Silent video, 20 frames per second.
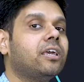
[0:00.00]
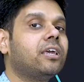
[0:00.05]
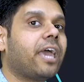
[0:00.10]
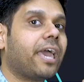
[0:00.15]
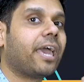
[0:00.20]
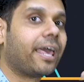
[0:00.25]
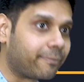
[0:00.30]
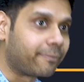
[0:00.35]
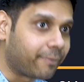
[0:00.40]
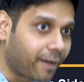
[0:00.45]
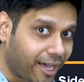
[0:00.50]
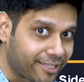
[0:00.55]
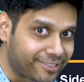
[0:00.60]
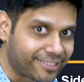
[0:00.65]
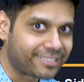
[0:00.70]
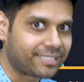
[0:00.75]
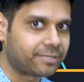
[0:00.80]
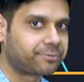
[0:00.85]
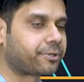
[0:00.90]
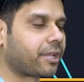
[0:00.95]
help other
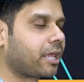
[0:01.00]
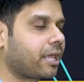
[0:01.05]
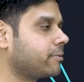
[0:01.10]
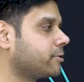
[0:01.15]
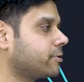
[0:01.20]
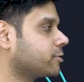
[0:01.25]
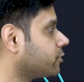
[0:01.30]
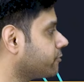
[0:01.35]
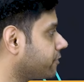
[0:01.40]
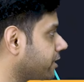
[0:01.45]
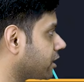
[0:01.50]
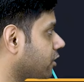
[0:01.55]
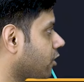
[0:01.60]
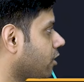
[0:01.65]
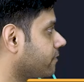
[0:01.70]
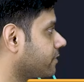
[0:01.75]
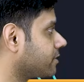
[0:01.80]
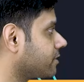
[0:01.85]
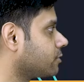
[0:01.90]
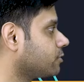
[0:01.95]
subscribers. So we can
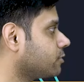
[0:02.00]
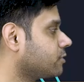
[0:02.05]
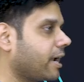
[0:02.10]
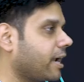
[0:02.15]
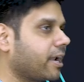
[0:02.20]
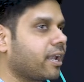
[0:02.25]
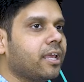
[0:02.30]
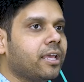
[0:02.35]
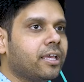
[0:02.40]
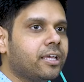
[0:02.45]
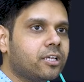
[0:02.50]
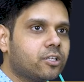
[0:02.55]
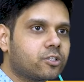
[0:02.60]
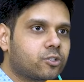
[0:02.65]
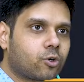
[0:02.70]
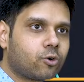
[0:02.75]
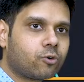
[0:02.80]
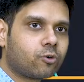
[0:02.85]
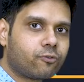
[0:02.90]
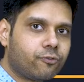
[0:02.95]
always do that. So
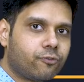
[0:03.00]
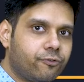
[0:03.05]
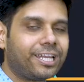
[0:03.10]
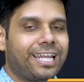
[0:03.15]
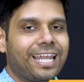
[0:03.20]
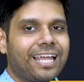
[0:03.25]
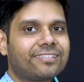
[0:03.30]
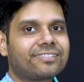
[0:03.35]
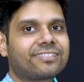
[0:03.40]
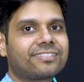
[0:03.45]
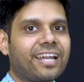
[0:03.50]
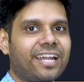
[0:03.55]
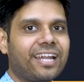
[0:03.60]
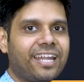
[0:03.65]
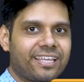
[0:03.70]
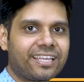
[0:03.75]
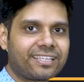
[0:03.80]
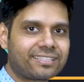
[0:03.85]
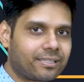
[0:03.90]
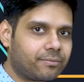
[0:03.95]
freelance writing
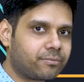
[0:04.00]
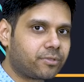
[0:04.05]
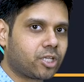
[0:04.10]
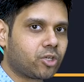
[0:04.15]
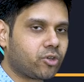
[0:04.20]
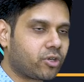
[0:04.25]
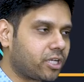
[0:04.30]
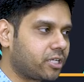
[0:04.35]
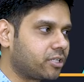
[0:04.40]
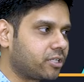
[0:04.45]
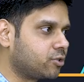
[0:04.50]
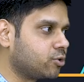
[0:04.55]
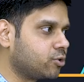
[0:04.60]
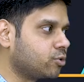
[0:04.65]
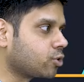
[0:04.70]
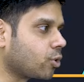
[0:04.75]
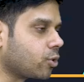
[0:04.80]
is something you can do. So